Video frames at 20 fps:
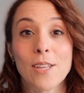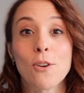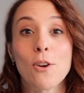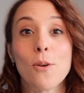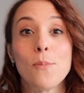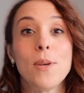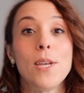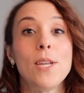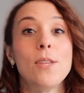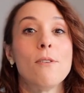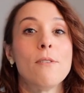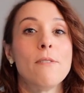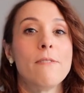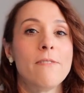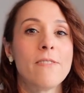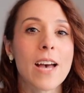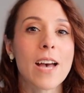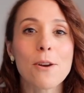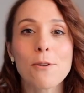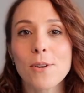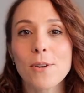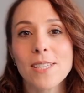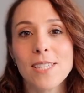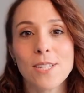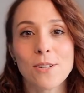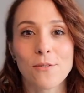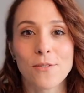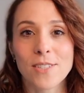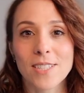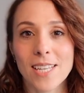come in a
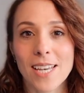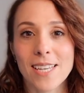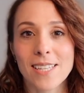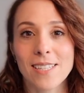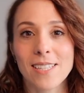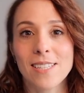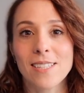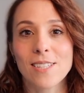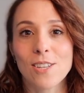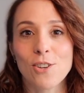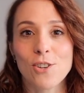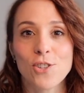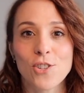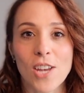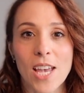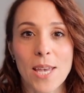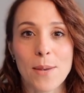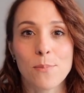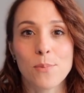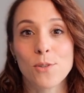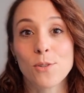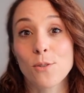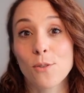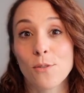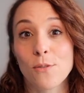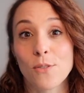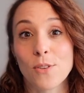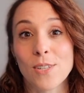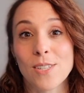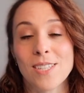variety of sizes, shapes,
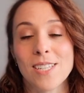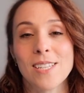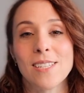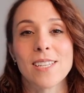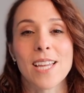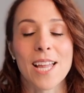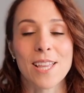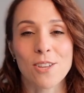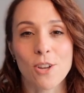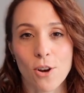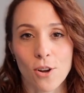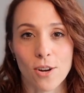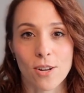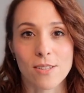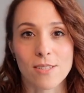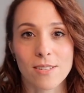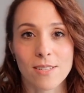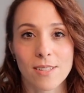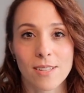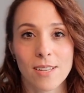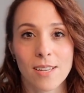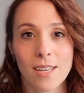surfaces, and colors.